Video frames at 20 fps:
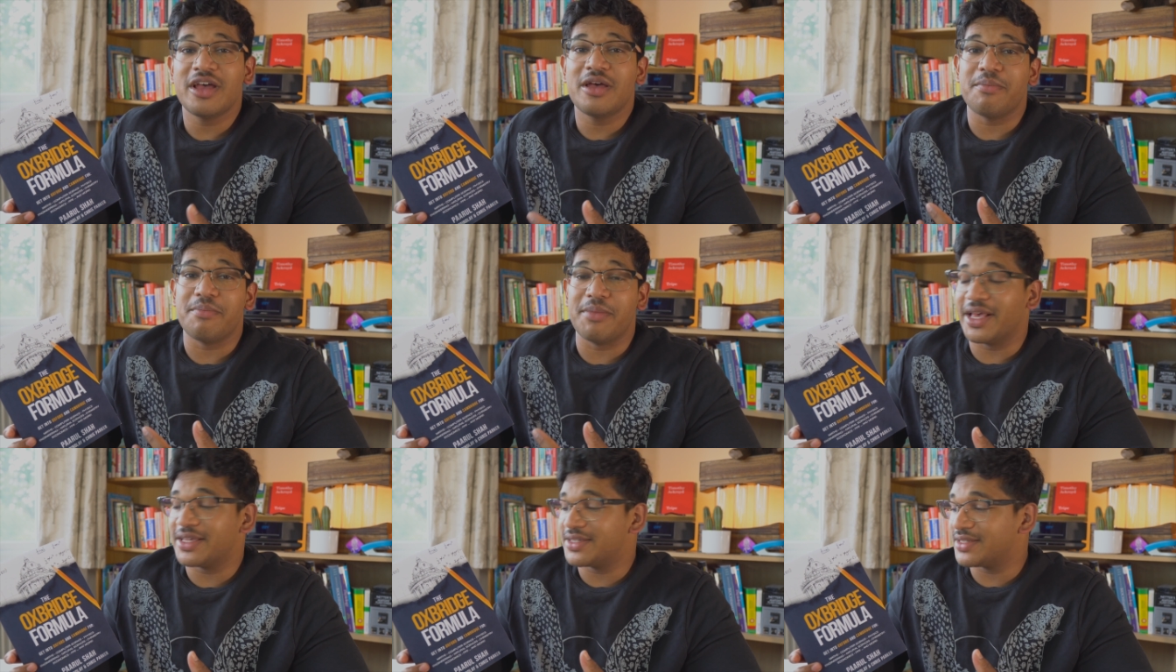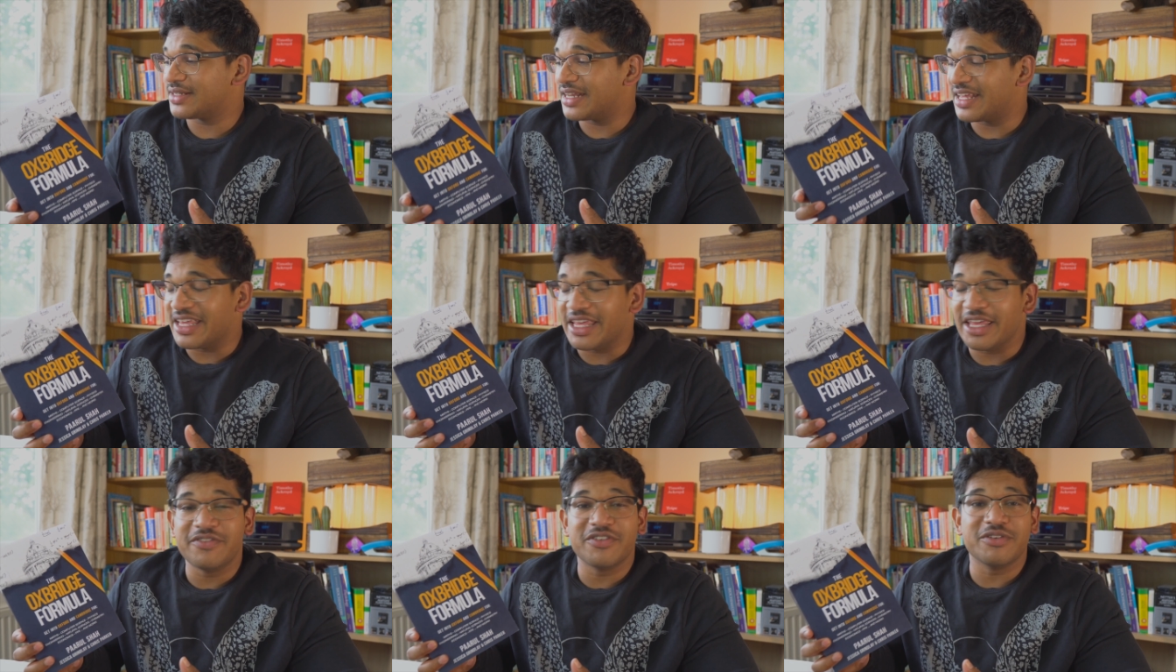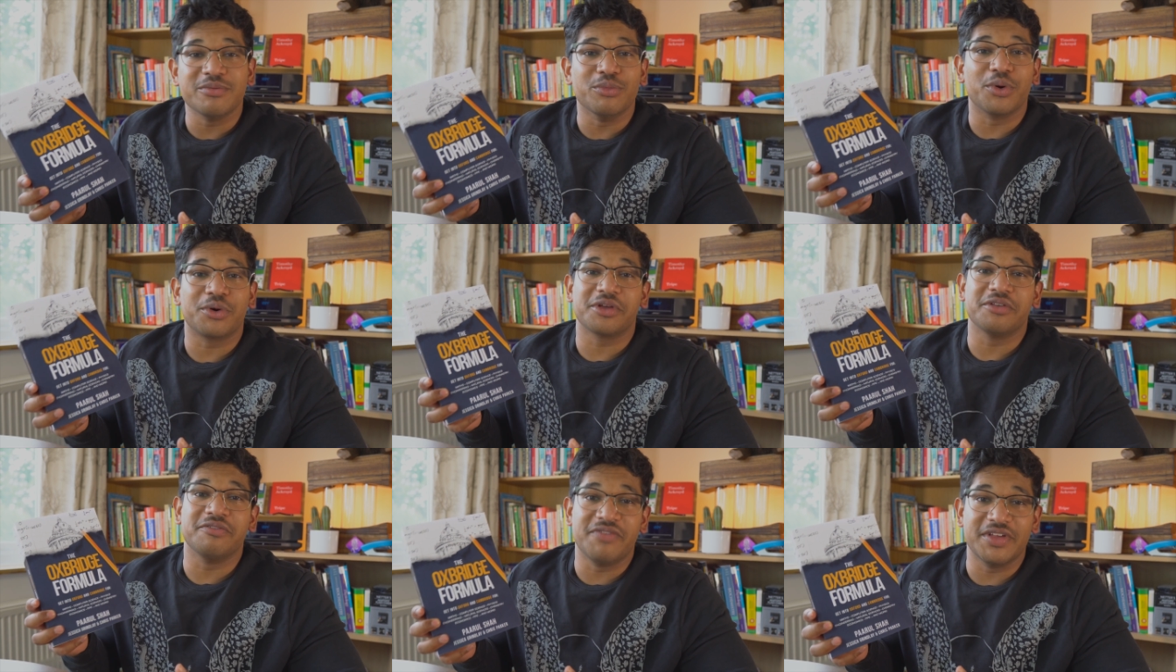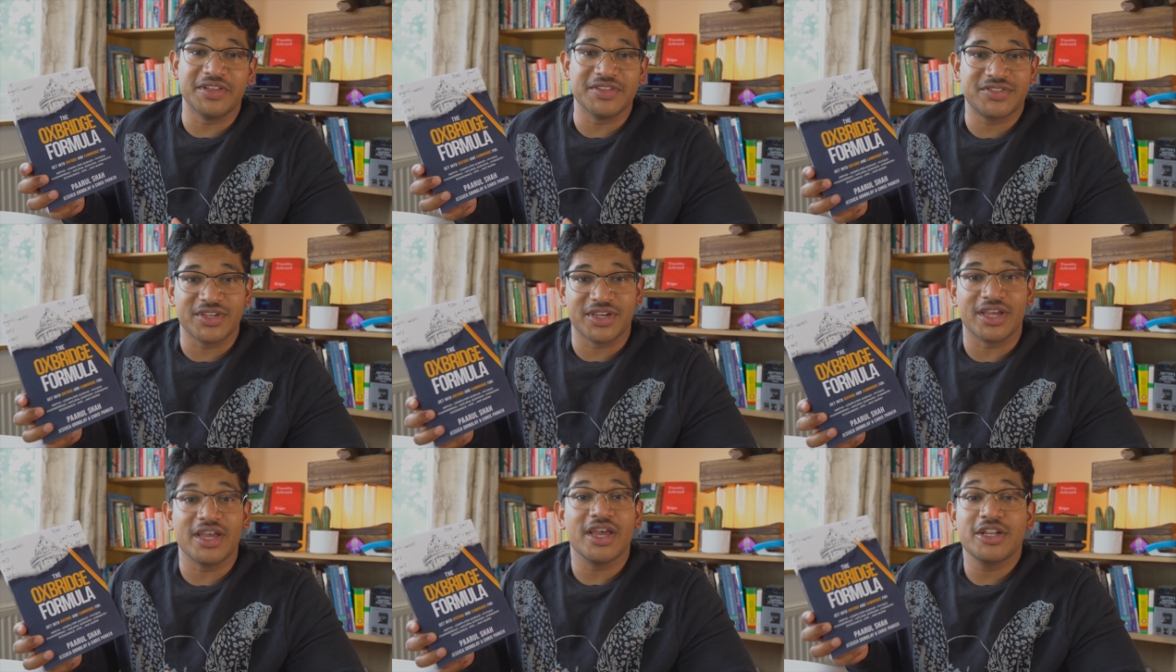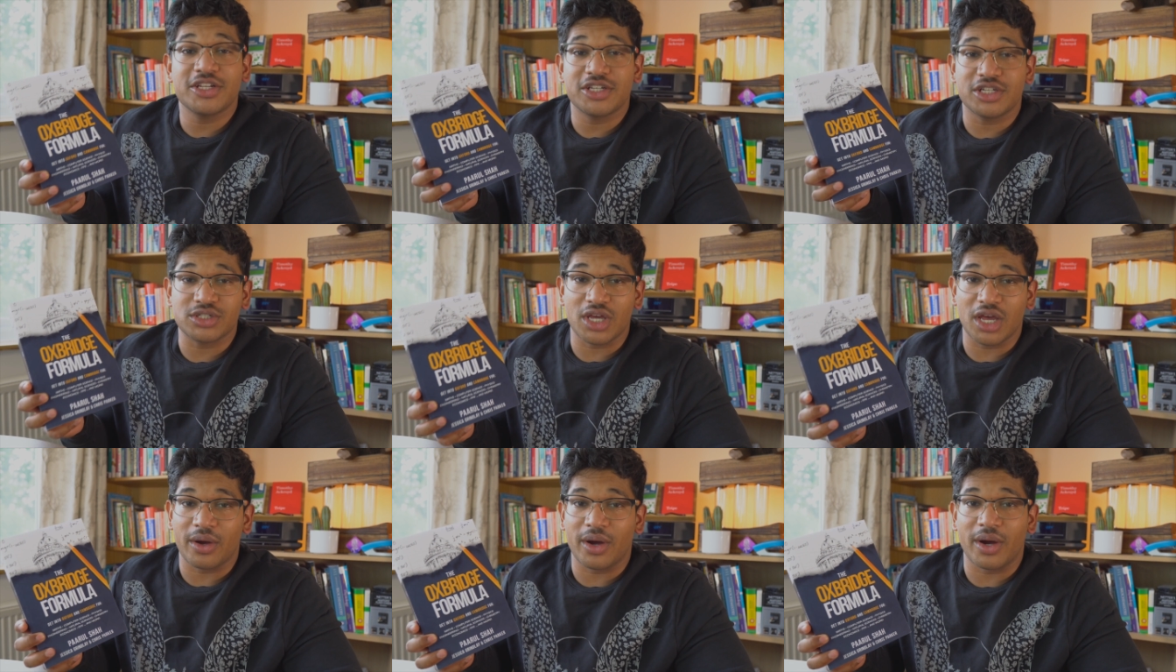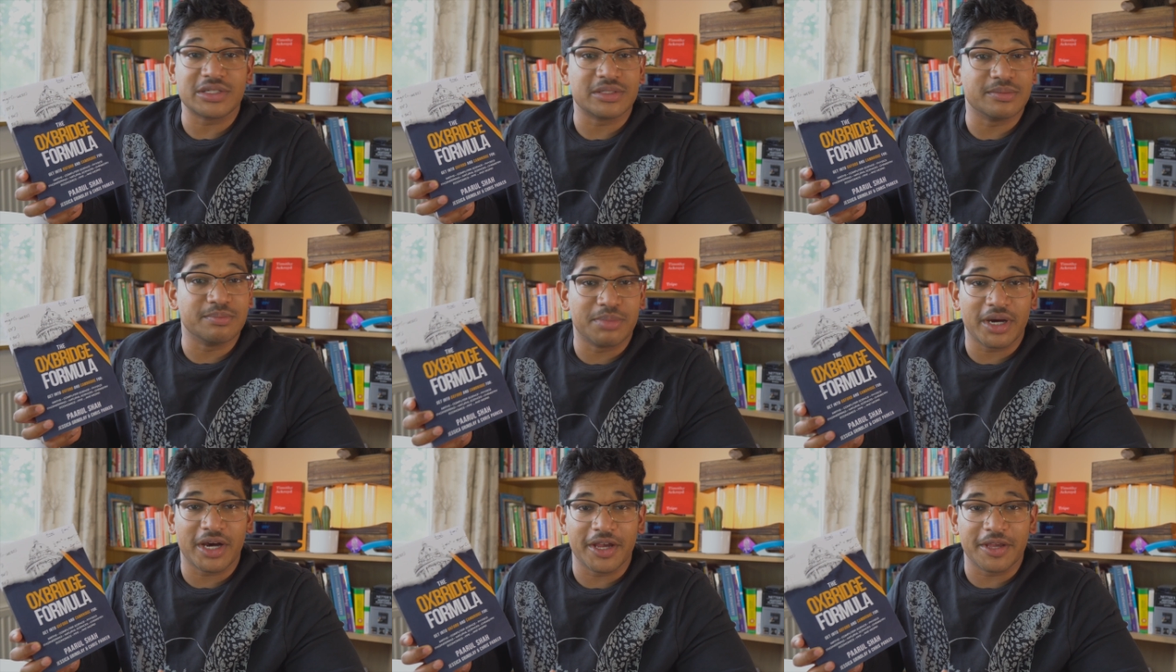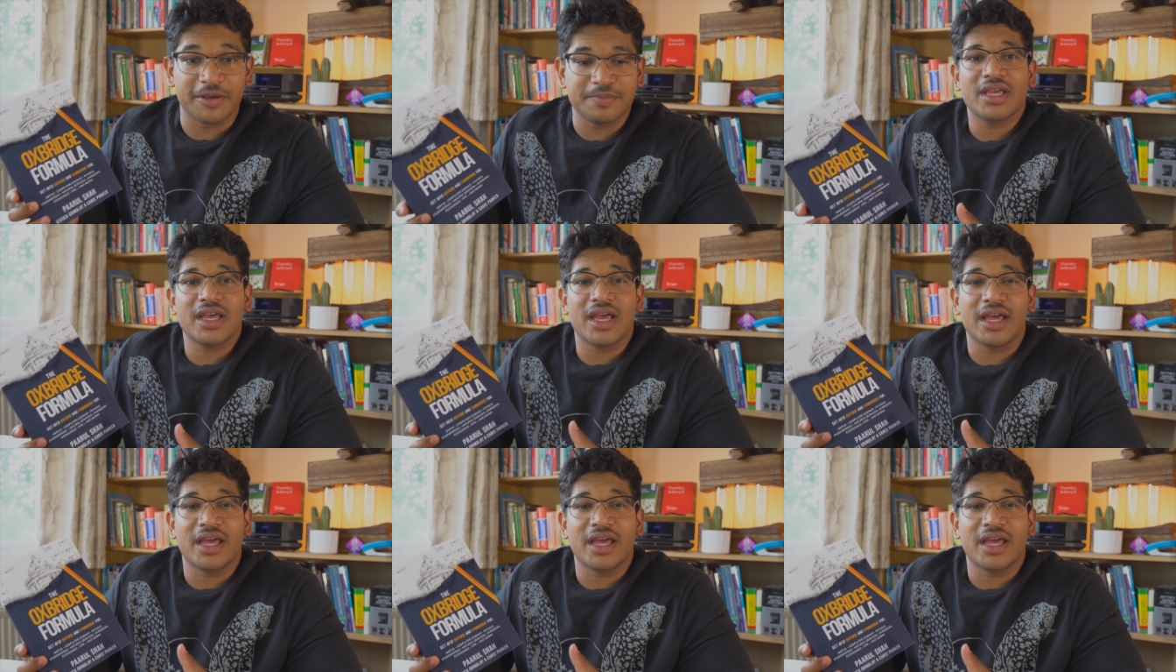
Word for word: makes it even more convincing to go out and buy.